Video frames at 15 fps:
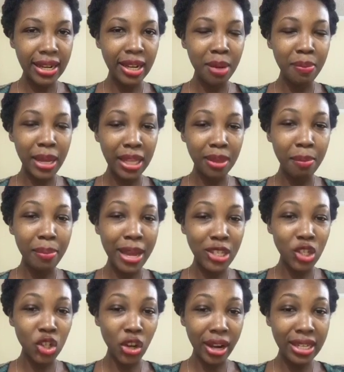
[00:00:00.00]
I didn't make the
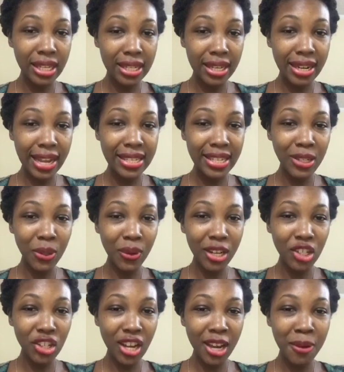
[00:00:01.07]
best choices in that
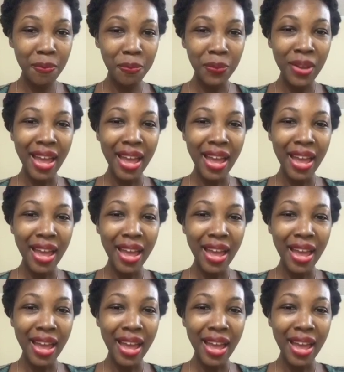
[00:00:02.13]
situation.